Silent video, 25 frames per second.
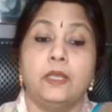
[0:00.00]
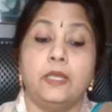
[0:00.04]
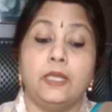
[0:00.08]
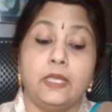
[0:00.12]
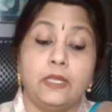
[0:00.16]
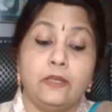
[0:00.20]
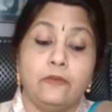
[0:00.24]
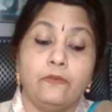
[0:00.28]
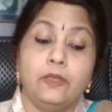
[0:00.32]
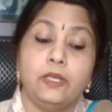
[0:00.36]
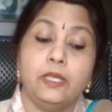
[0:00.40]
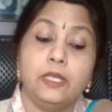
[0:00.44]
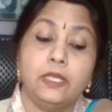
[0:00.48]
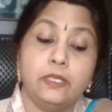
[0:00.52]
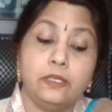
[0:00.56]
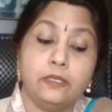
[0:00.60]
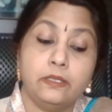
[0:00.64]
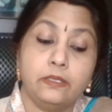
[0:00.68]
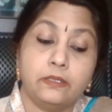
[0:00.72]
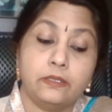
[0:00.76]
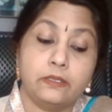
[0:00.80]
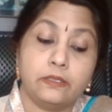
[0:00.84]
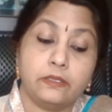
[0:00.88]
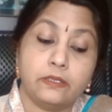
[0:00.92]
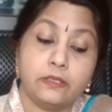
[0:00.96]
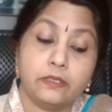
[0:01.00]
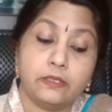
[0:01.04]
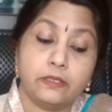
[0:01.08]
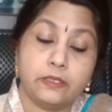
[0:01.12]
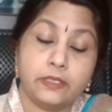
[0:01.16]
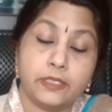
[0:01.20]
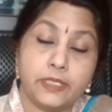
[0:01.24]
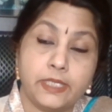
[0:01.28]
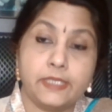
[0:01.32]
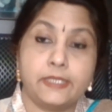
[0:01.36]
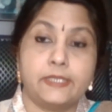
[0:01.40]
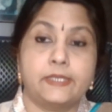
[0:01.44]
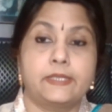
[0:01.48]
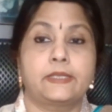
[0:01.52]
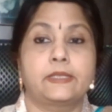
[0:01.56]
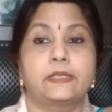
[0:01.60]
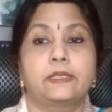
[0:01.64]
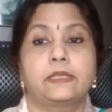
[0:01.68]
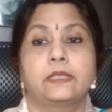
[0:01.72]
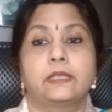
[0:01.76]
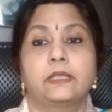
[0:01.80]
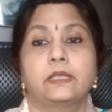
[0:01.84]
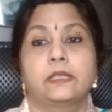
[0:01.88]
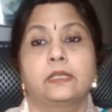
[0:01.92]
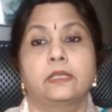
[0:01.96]
Even in
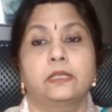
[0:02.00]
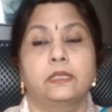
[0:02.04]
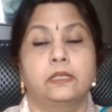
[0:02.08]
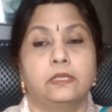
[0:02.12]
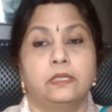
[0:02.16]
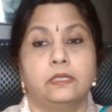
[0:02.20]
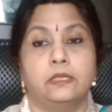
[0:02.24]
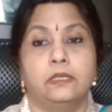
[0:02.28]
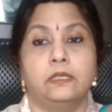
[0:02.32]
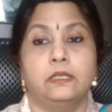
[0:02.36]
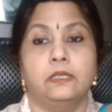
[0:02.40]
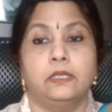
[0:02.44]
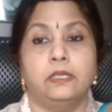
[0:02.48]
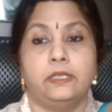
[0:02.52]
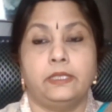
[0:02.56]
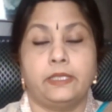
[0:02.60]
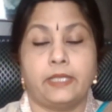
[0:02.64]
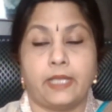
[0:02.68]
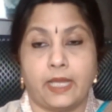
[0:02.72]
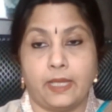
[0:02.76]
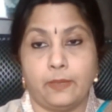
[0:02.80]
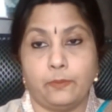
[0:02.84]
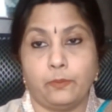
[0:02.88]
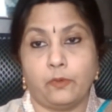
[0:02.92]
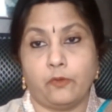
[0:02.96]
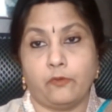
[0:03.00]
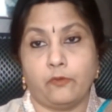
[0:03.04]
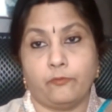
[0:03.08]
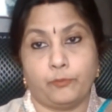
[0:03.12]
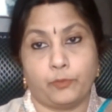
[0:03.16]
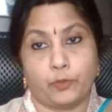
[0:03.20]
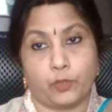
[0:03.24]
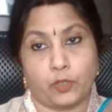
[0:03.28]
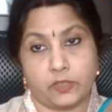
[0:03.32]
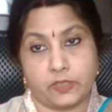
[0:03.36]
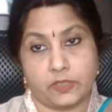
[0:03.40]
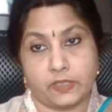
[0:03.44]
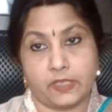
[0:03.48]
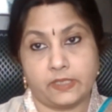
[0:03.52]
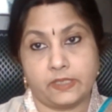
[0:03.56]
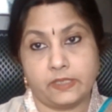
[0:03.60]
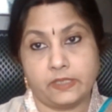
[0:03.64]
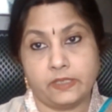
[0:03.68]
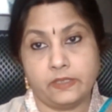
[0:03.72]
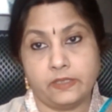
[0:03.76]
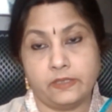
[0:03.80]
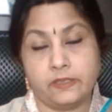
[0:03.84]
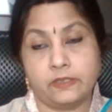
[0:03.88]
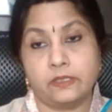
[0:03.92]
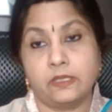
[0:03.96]
this type of
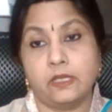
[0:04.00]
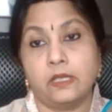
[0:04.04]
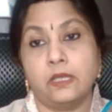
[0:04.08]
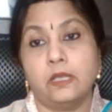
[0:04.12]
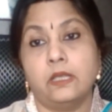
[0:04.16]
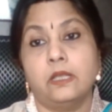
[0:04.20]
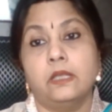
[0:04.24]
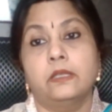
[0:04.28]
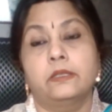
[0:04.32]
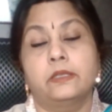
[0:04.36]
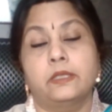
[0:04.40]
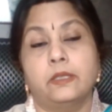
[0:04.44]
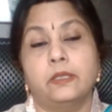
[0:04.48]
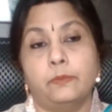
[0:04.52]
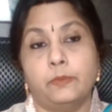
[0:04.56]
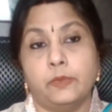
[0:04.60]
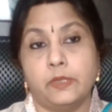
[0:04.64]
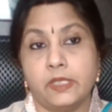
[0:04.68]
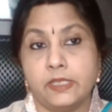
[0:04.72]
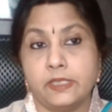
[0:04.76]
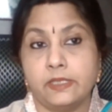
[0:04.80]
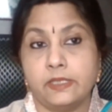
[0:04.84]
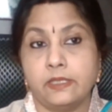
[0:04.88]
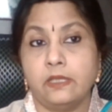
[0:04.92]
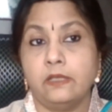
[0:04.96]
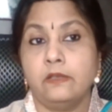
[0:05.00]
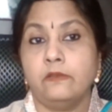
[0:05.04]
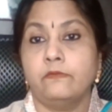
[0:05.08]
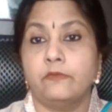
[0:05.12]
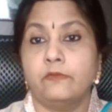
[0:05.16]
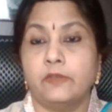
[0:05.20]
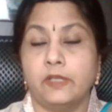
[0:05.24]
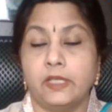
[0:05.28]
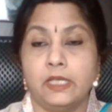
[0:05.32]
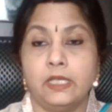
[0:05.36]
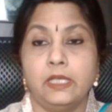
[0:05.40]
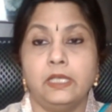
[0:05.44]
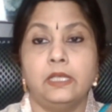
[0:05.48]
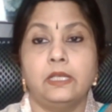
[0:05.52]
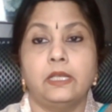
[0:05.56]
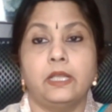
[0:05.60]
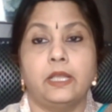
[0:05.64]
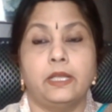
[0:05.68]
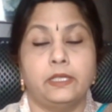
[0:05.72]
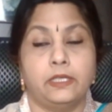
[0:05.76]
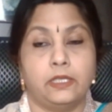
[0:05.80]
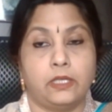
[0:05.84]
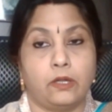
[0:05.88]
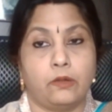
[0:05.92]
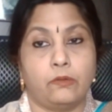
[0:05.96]
processes, the person will
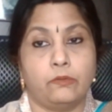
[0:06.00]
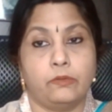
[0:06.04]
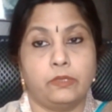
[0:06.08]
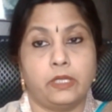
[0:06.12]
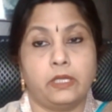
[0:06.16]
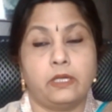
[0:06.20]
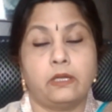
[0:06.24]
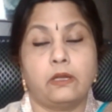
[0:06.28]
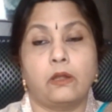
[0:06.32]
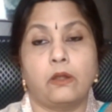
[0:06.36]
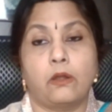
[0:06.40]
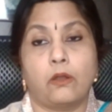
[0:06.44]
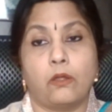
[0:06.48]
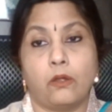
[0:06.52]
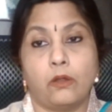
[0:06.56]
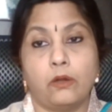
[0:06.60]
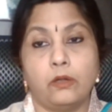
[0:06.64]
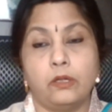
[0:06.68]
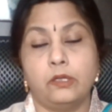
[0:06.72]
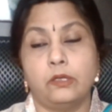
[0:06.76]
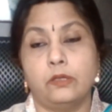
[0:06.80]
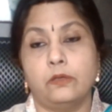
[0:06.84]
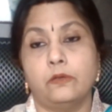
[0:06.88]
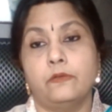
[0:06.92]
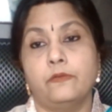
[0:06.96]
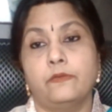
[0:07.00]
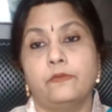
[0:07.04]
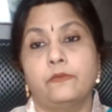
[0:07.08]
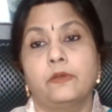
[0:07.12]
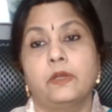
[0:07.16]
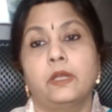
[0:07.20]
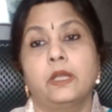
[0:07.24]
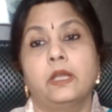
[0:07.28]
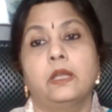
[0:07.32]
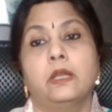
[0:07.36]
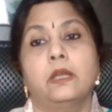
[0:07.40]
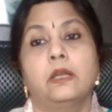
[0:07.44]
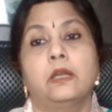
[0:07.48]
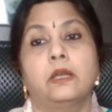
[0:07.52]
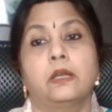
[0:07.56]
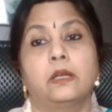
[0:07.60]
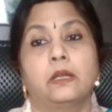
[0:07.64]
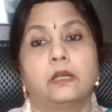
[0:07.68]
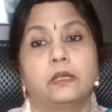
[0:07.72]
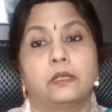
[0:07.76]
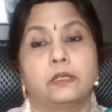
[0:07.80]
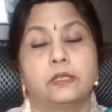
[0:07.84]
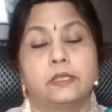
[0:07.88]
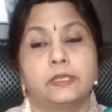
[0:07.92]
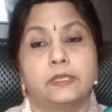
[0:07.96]
encounter a lot of
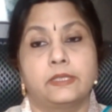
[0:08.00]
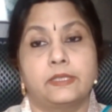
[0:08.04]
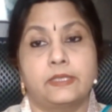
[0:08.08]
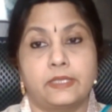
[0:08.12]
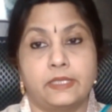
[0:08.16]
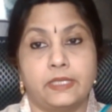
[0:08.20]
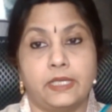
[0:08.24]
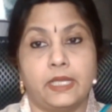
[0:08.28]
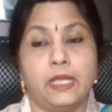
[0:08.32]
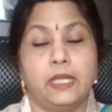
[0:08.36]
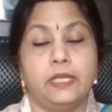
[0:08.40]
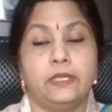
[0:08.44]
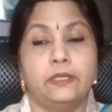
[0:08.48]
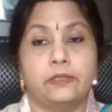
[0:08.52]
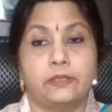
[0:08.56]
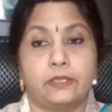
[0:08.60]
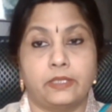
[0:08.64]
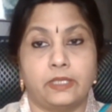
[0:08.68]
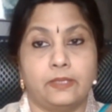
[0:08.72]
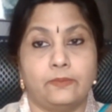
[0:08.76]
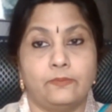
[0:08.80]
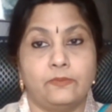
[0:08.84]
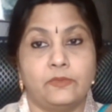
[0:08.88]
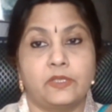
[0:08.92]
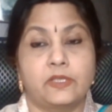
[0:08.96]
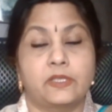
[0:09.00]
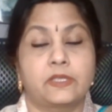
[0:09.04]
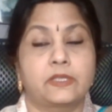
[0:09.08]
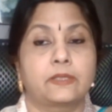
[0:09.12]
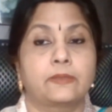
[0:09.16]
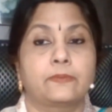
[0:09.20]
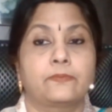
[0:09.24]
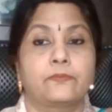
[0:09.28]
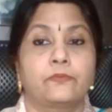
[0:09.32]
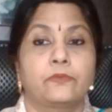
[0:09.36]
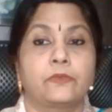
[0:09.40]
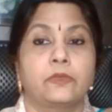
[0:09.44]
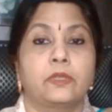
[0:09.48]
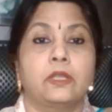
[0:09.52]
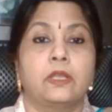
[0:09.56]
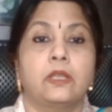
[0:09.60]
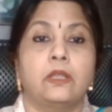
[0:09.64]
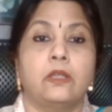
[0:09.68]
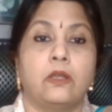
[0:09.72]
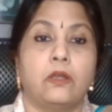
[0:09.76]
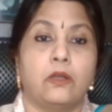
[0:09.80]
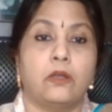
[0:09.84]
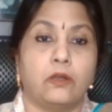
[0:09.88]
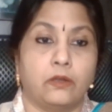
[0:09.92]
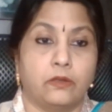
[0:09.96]
snake dreams
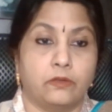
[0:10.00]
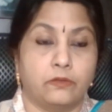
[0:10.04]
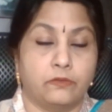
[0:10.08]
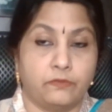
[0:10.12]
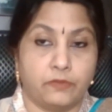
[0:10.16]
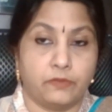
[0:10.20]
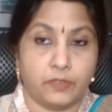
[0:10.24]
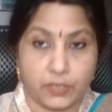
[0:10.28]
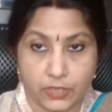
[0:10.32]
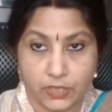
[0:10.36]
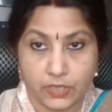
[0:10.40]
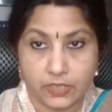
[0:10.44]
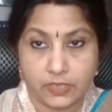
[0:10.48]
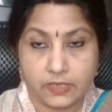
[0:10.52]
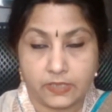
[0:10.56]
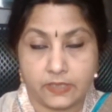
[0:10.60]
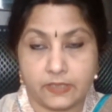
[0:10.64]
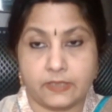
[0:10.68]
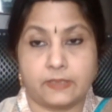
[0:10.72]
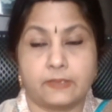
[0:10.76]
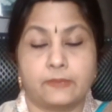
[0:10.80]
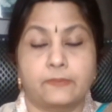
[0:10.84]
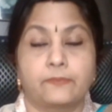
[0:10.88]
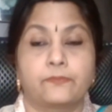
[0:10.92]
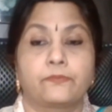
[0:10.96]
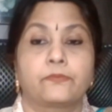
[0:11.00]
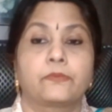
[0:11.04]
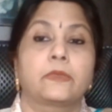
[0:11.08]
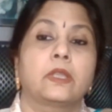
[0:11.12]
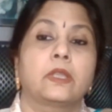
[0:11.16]
or visions.